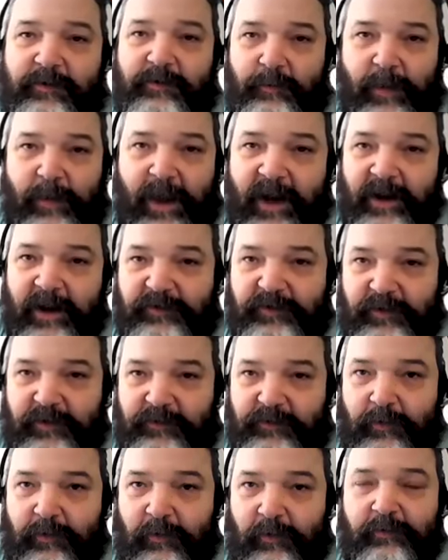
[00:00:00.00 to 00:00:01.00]
manage a
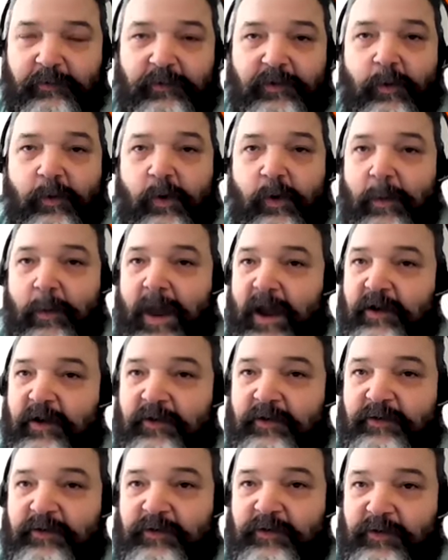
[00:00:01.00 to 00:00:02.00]
control room or
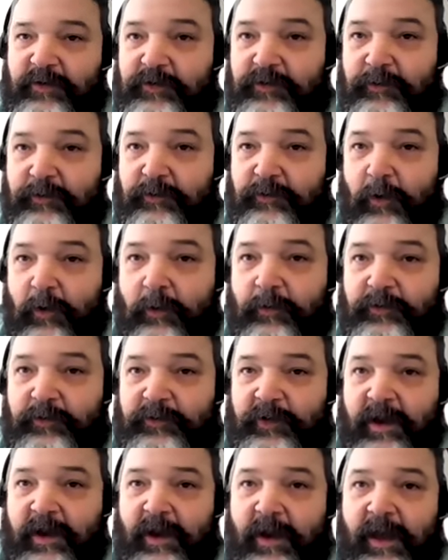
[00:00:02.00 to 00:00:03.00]
manage user
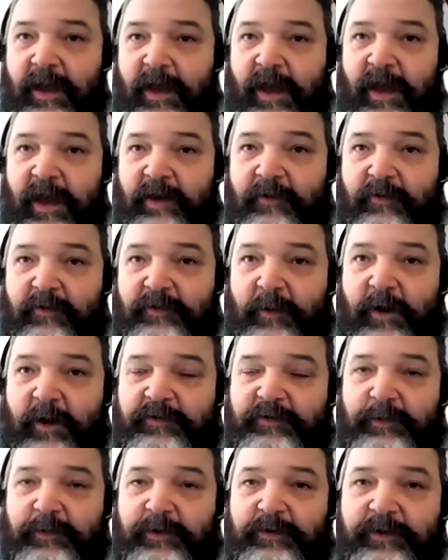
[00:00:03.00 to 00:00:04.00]
roles and
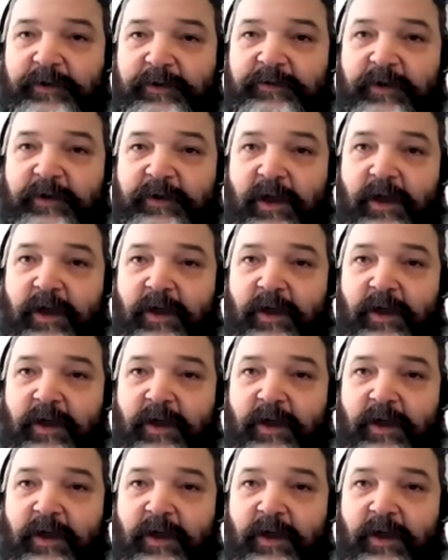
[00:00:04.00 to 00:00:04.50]
responsibilities.